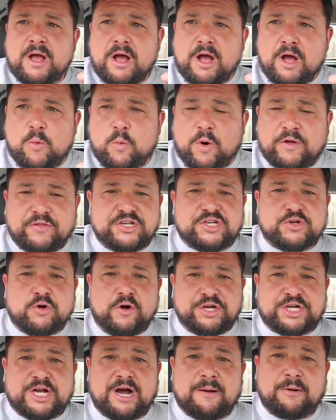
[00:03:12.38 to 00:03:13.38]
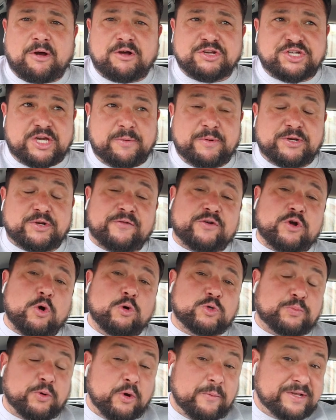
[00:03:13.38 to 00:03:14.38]
won the Scottish Cup last year, which of
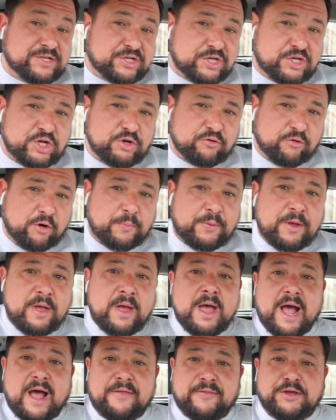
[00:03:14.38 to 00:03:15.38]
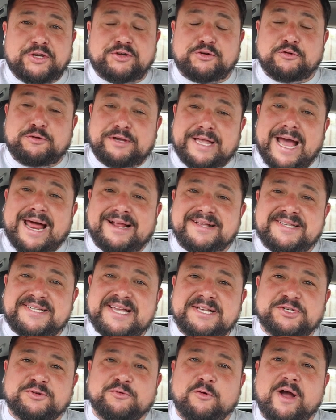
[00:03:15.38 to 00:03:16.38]
course put him into Europe, and they drew
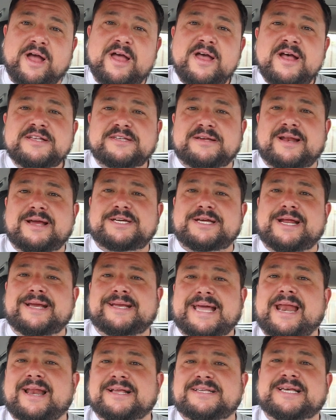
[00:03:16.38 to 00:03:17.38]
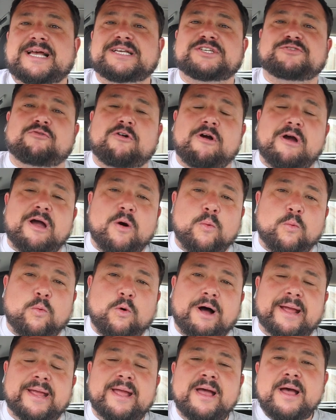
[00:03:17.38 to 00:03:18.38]
Galatasaray. So they actually had Galatasaray
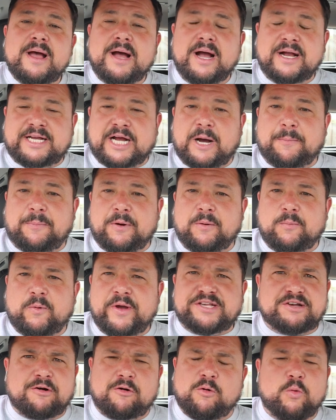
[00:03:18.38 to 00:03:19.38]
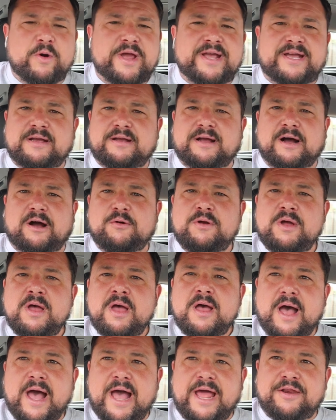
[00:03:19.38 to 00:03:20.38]
away a couple of weeks ago, or a week ago,
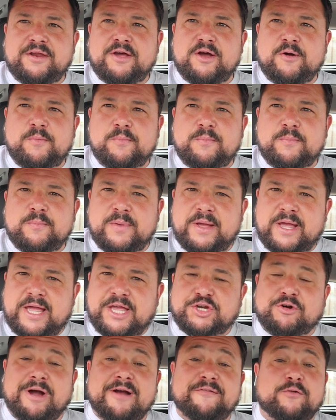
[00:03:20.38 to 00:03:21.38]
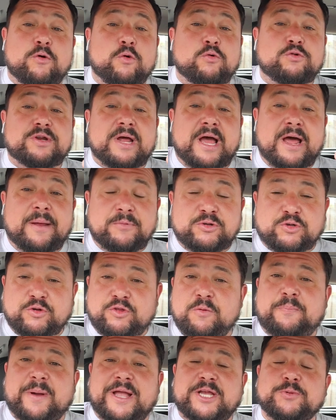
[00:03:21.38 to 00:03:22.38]
and he travelled and was on
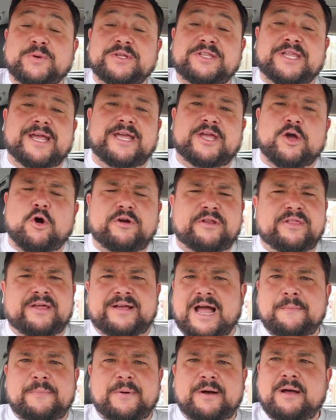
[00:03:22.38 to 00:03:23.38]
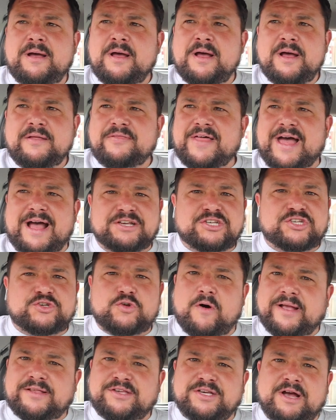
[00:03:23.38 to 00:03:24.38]
the bench, but didn't get on in the game. But that
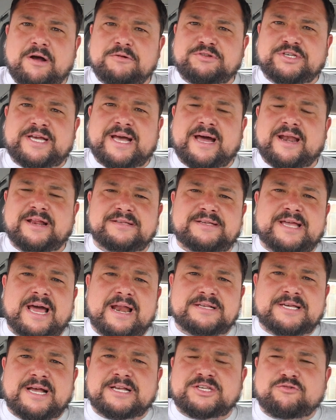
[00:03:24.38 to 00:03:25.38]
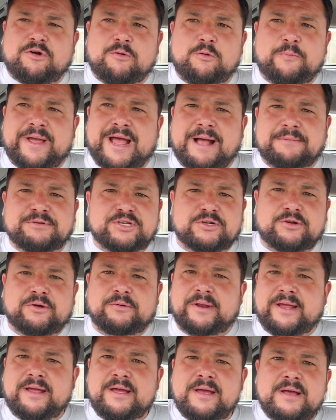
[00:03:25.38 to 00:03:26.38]
aside, to go to Galatasaray will be
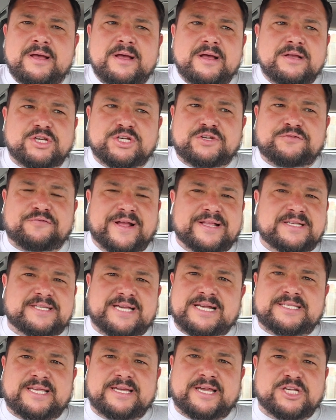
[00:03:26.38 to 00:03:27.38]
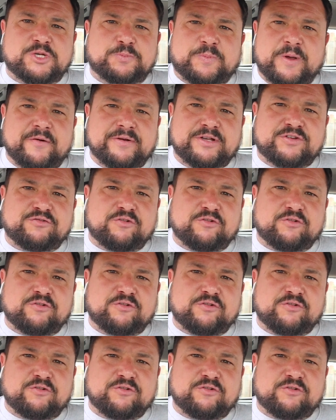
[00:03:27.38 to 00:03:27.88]
absolutely just fantastic experience